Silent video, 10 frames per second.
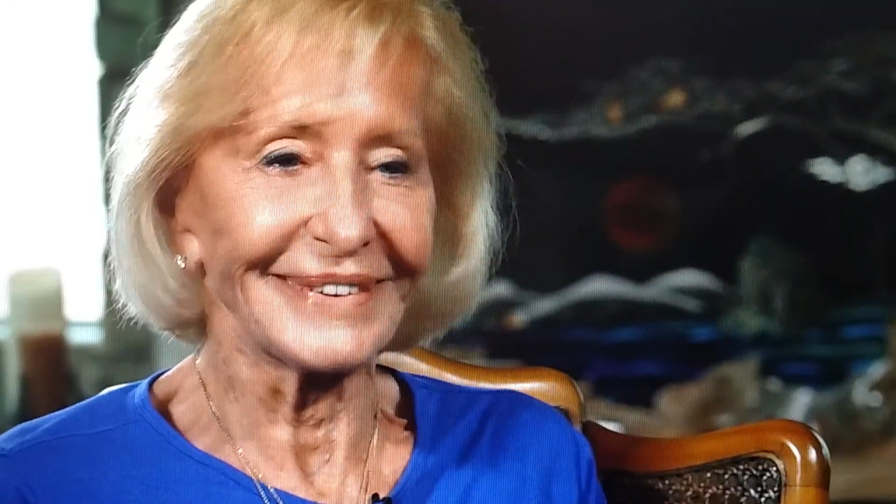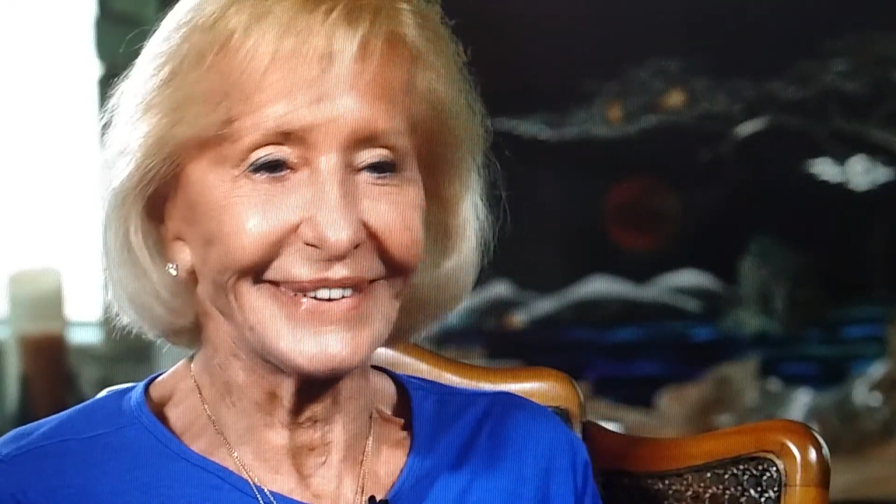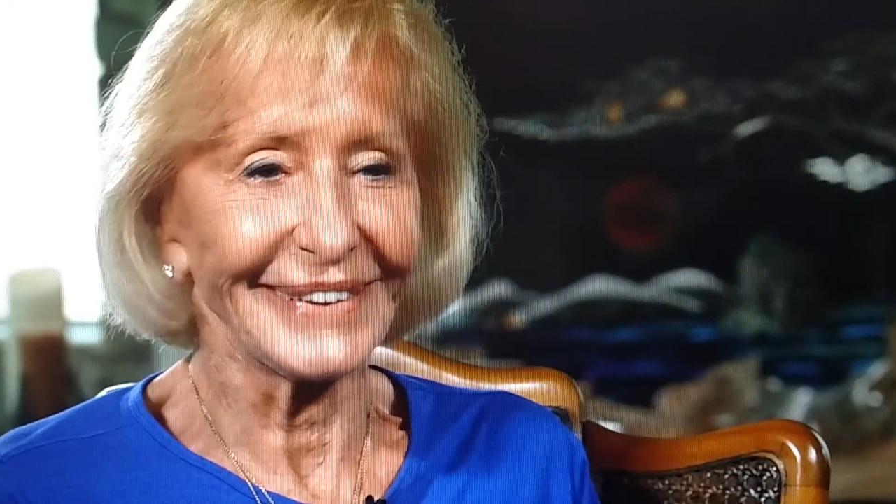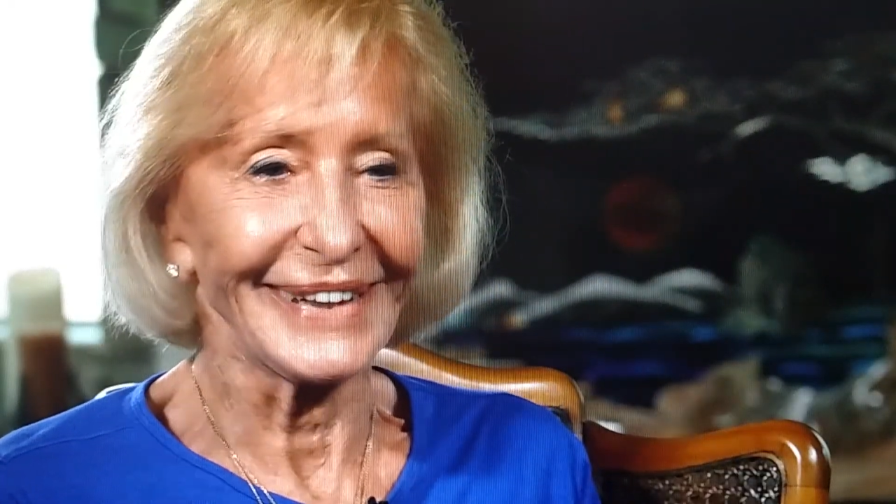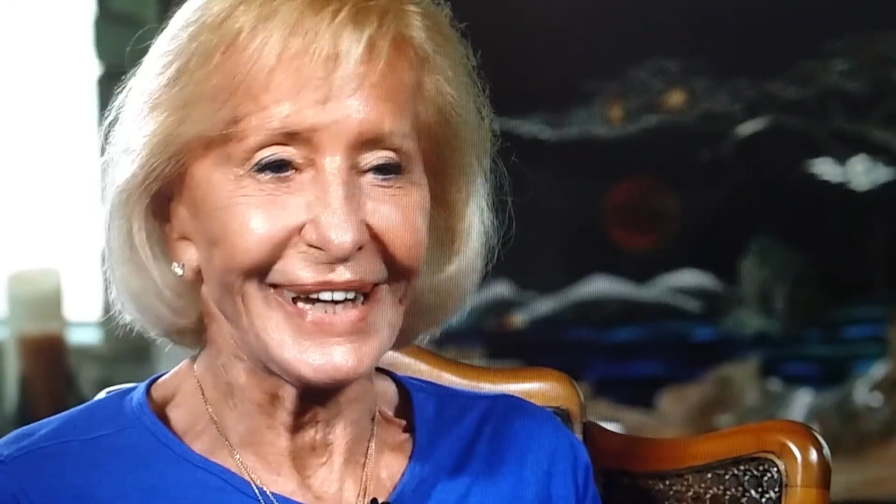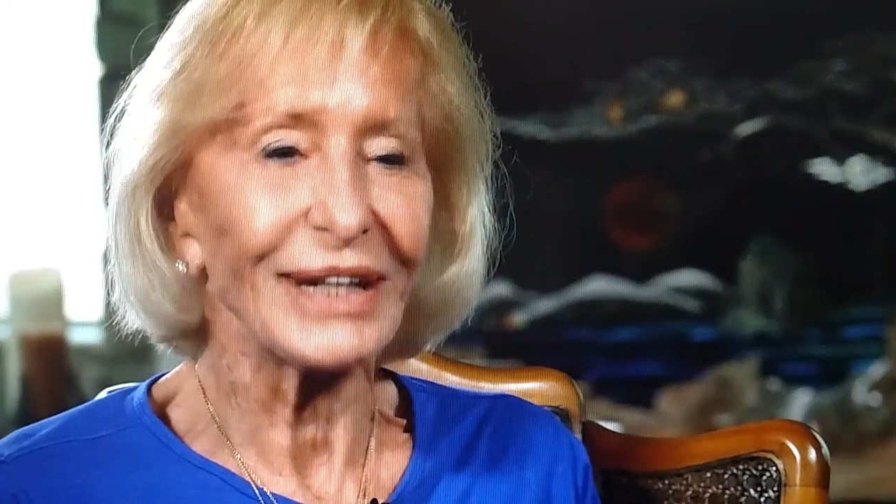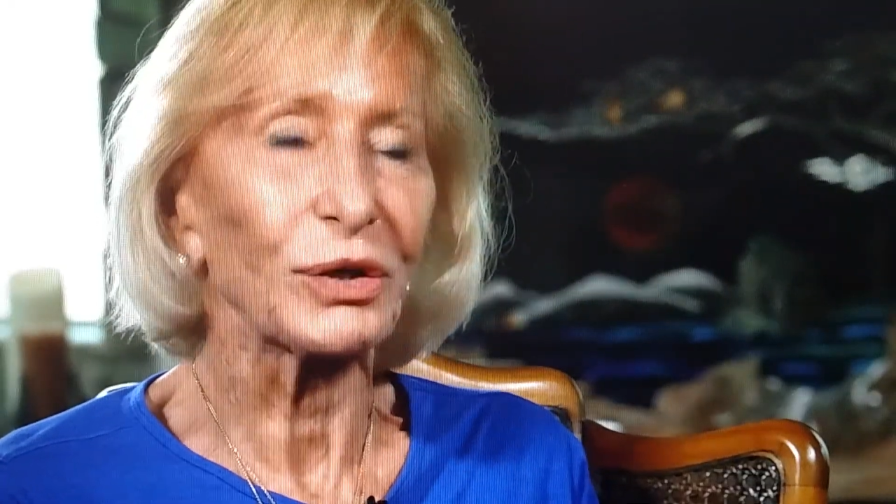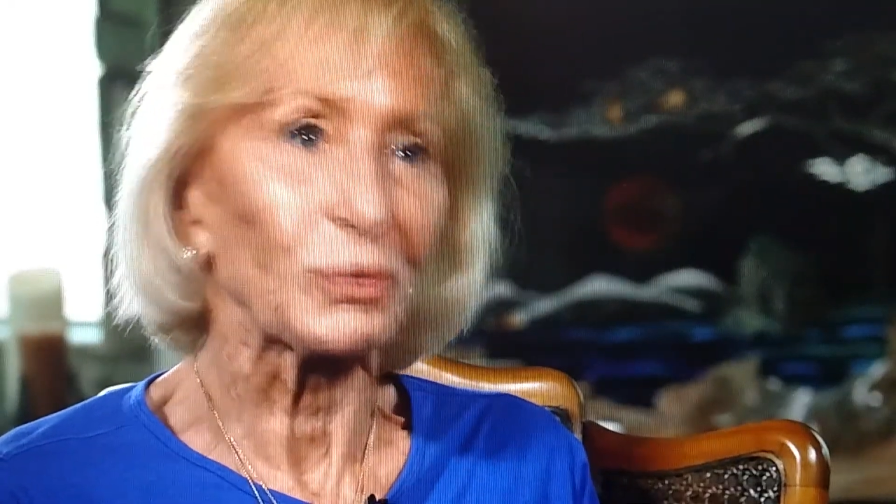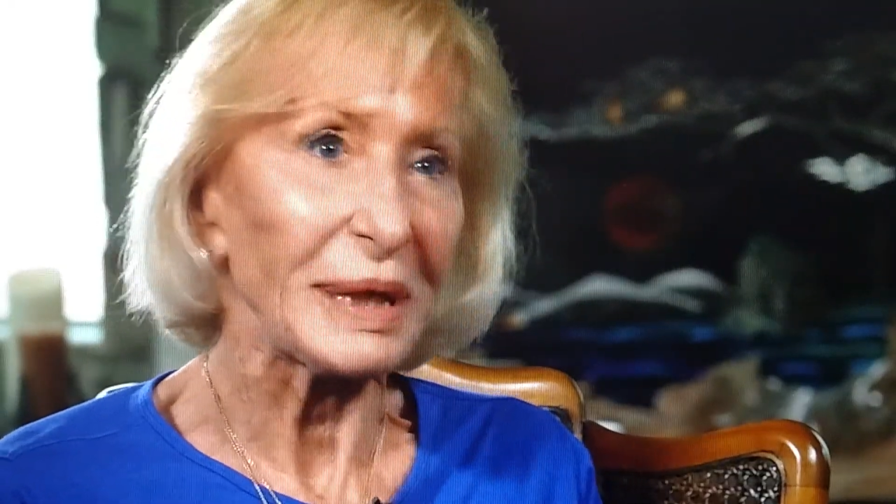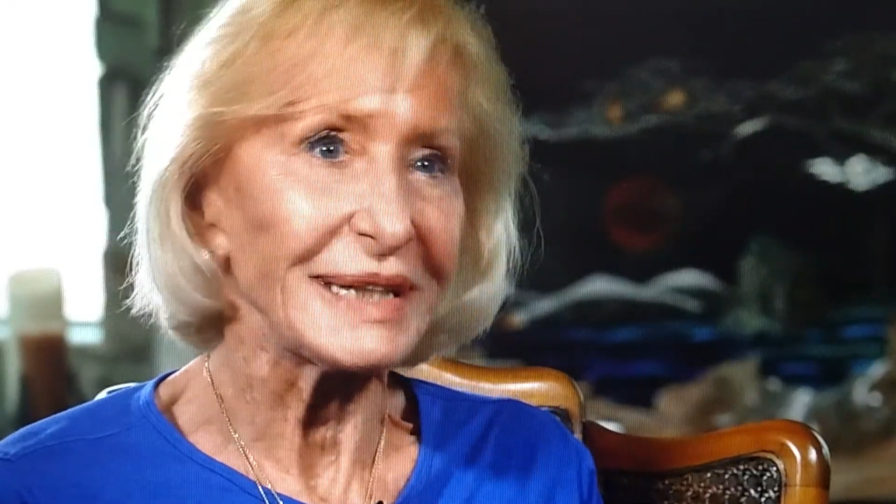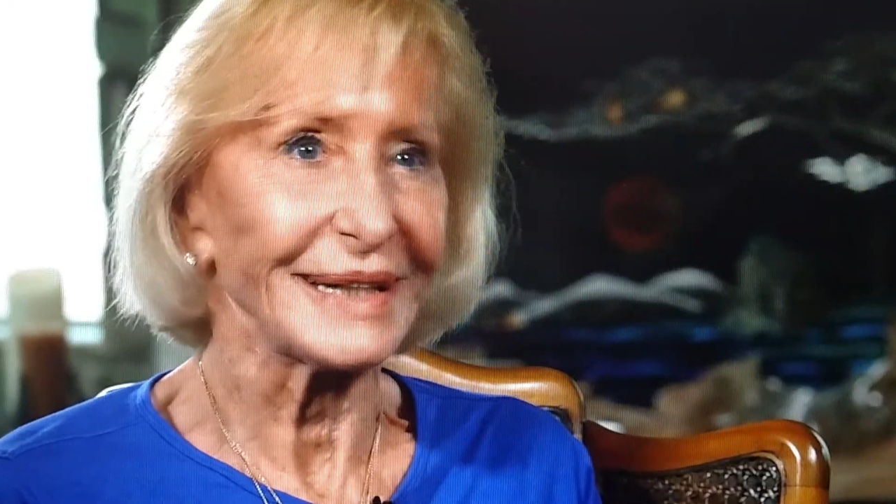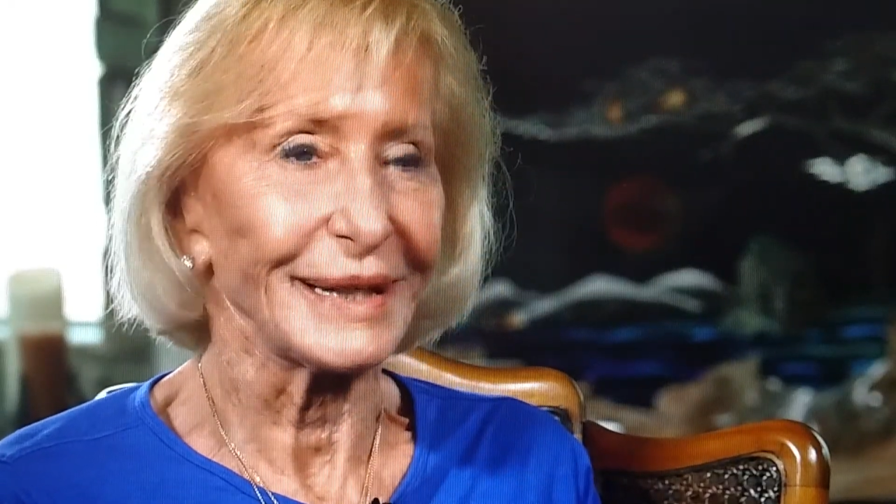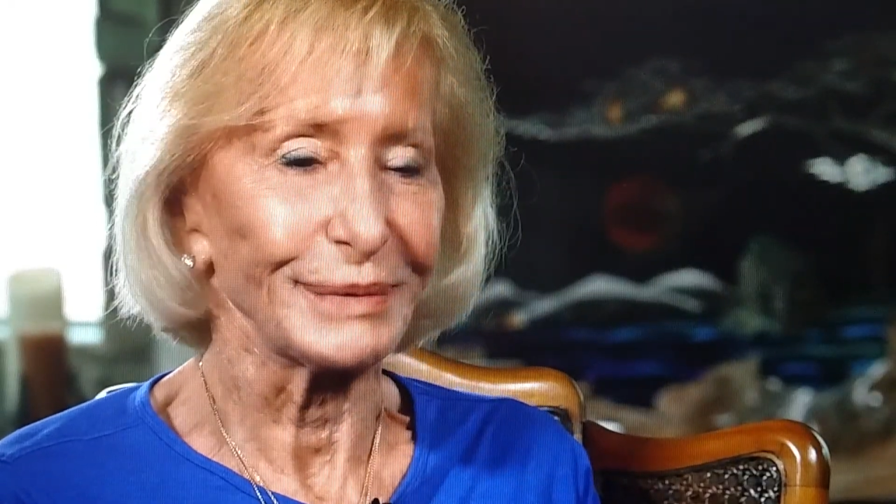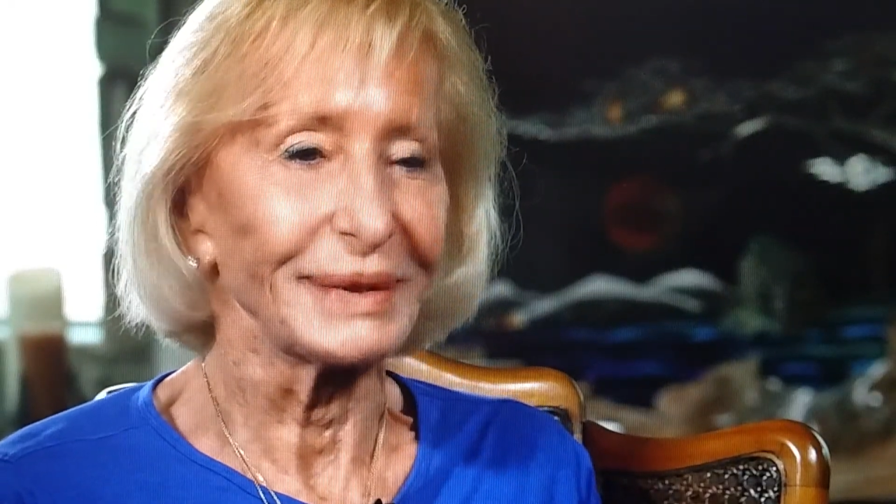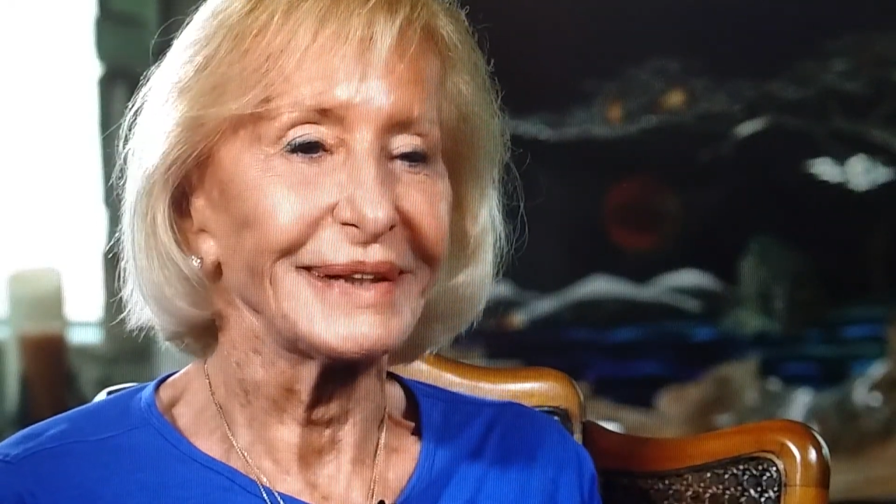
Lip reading: I had a great time.